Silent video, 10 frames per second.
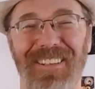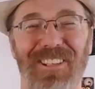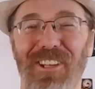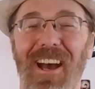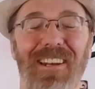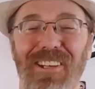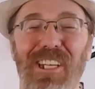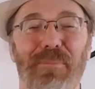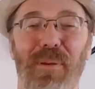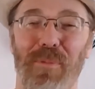and does not
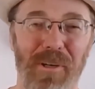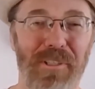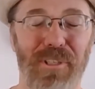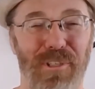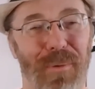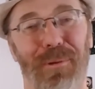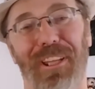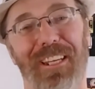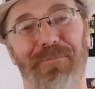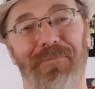need to be purchased
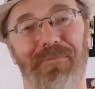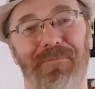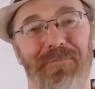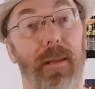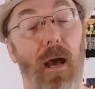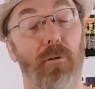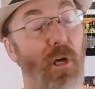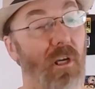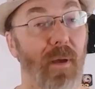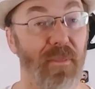separately. Now,
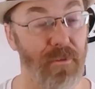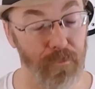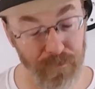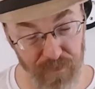talking about